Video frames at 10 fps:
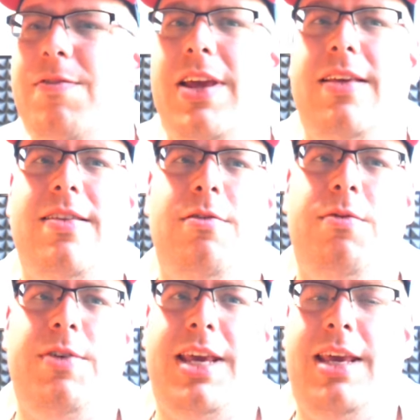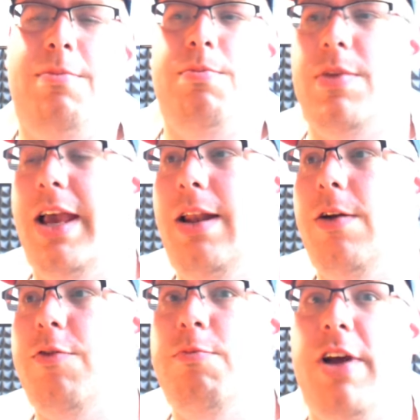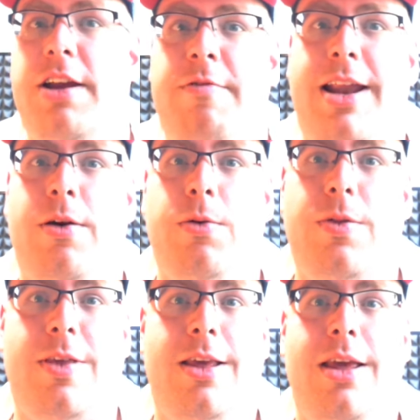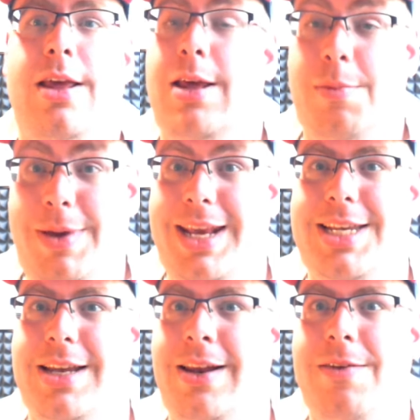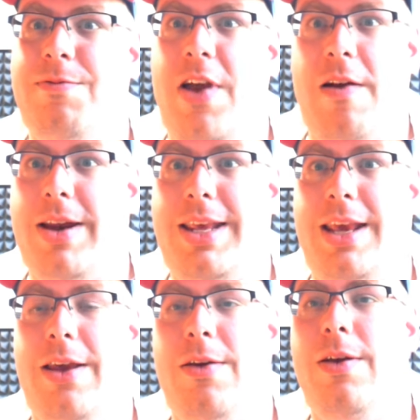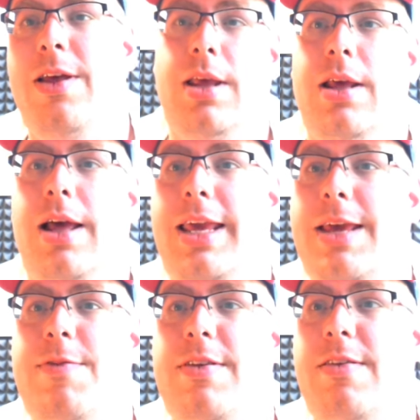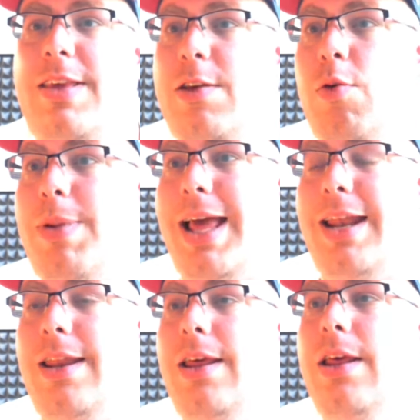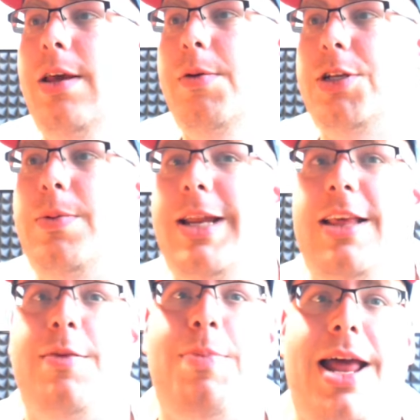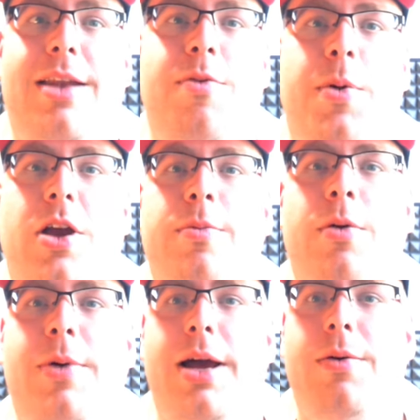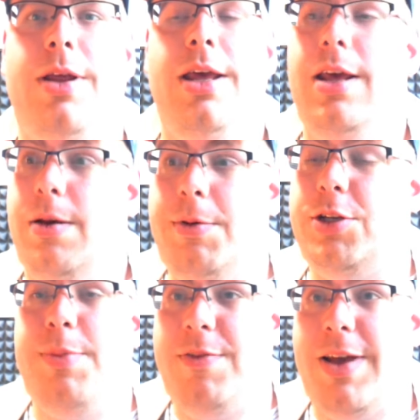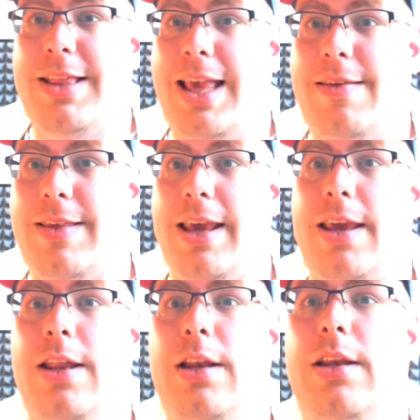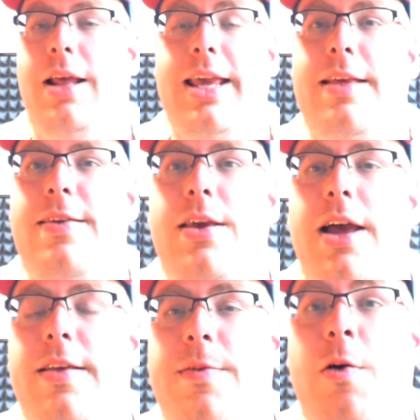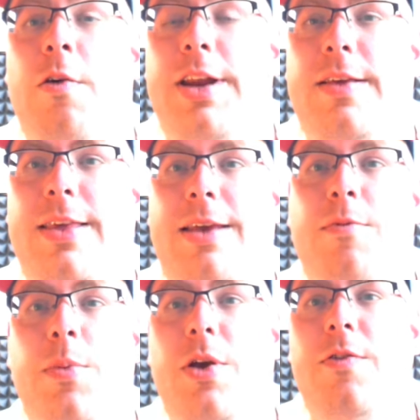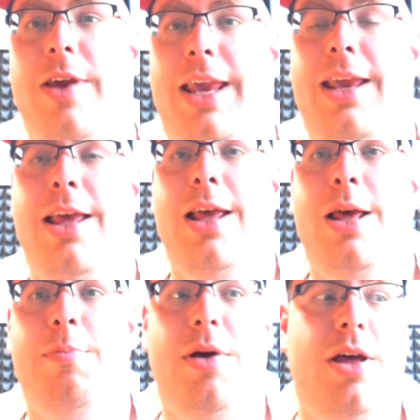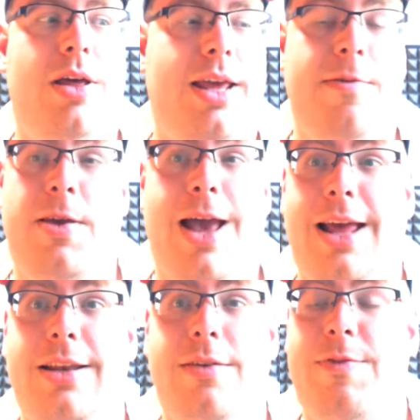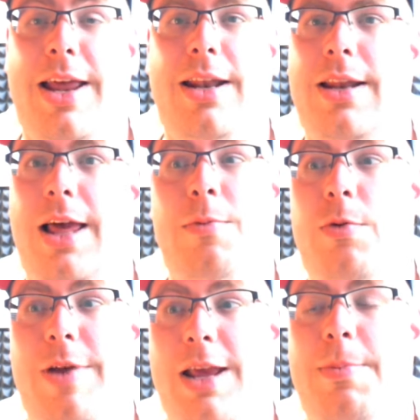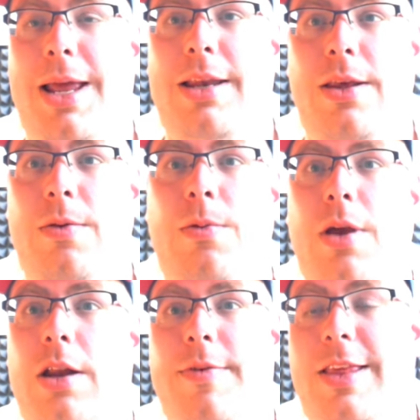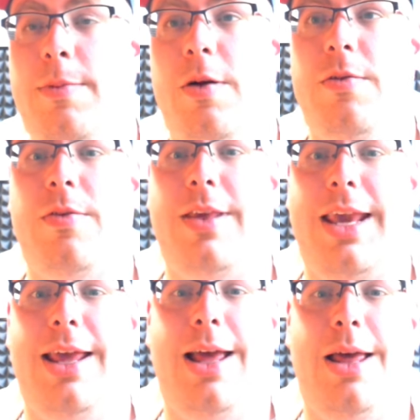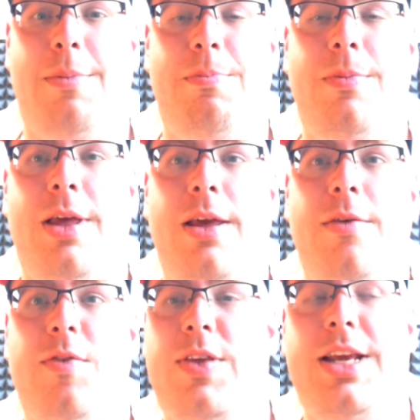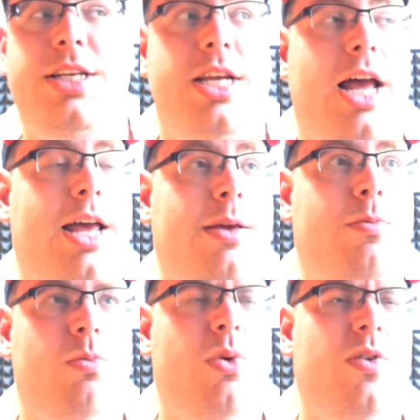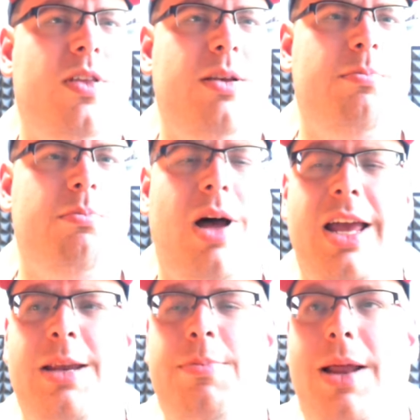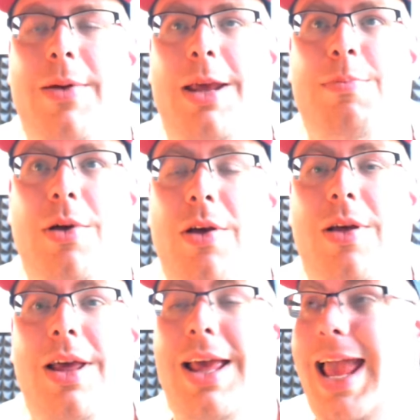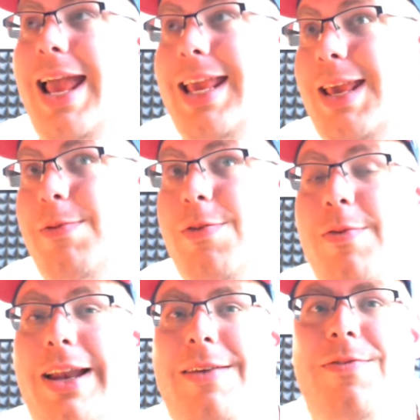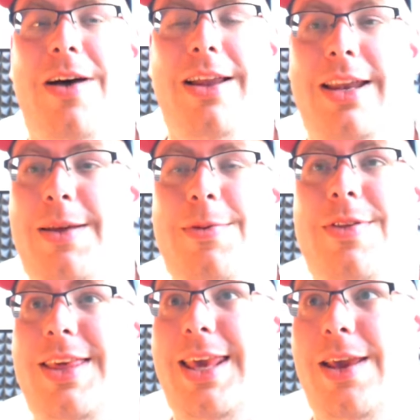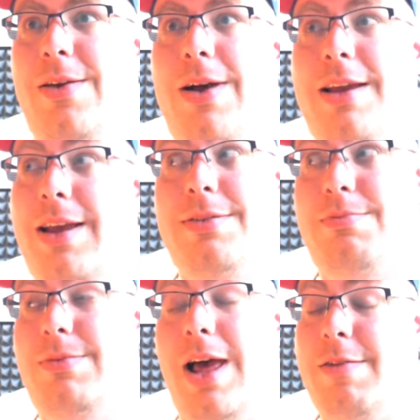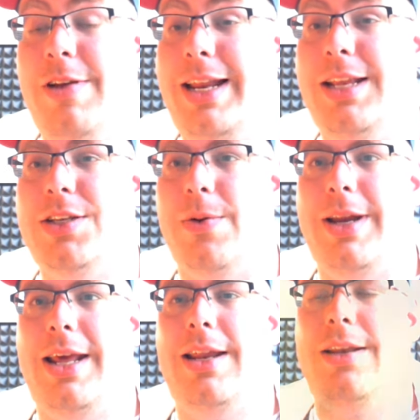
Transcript: thanks to the dialogue from Ryan Reynolds, Pikachu looked very cute. I hear there's a sequel planned, which will expand the Pokemon world, which will be fantastic. I guess you guys have already seen the movie, but if you hadn't, then I would recommend you go to the cinema and see it. Um, CGI wasn't mind blowing, but heck, it was really fun. It was cute. I, I, I really enjoyed it.